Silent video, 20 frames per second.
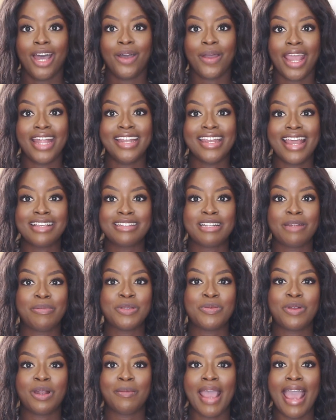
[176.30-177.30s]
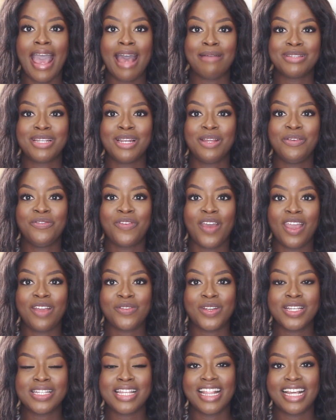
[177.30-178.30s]
Okay, next up is one of my absolute
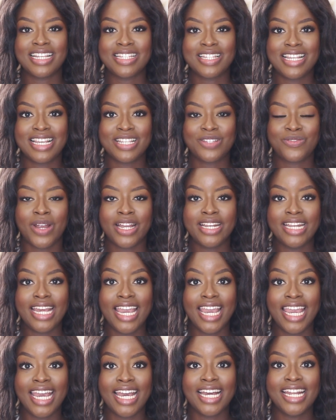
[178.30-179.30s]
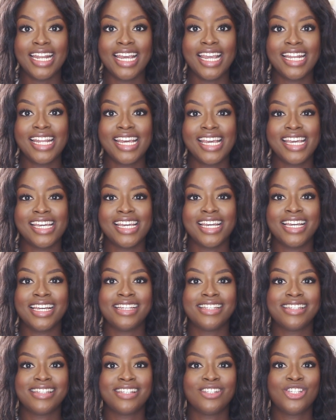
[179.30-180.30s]
favorites, and that's this right here. It
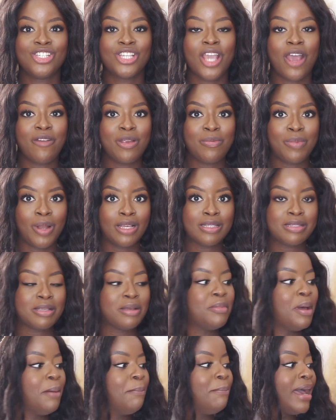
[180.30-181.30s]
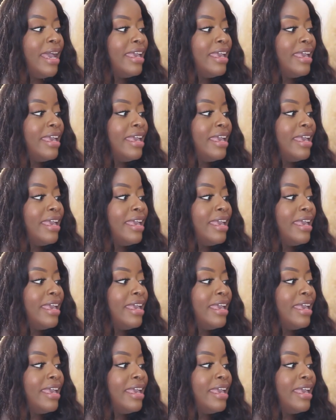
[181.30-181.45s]
is Cherry Blossom